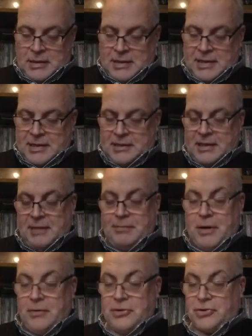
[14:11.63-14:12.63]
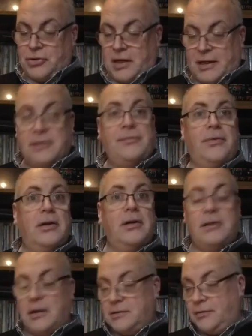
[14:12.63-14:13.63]
And the bonus tracks,
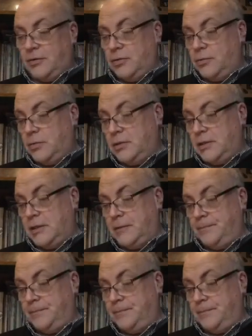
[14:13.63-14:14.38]
for those of you who want,